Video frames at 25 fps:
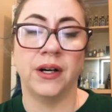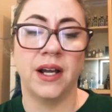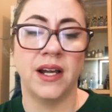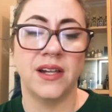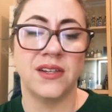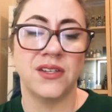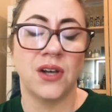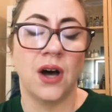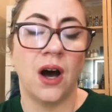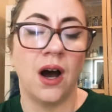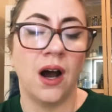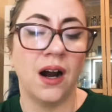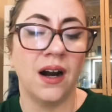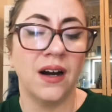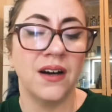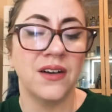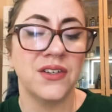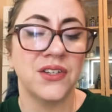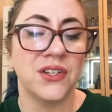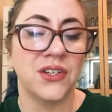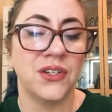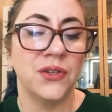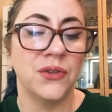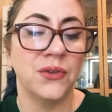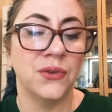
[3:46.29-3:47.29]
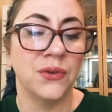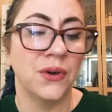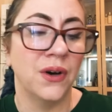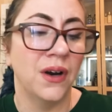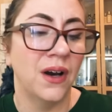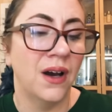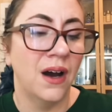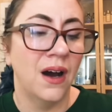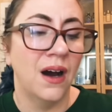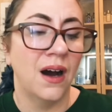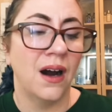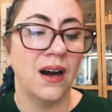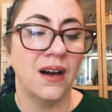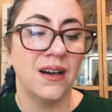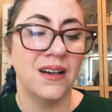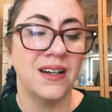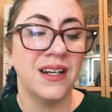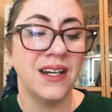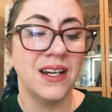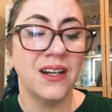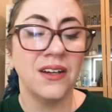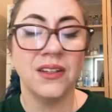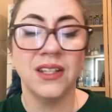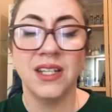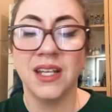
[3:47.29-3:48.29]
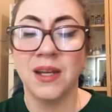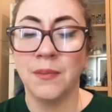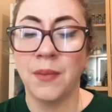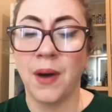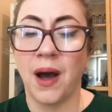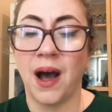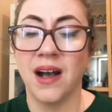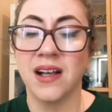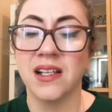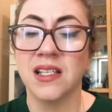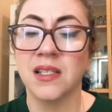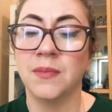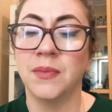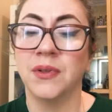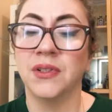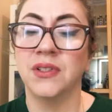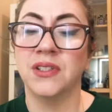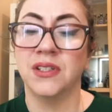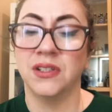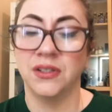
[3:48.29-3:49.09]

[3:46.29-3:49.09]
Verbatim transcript: It's hard to, or nearly impossible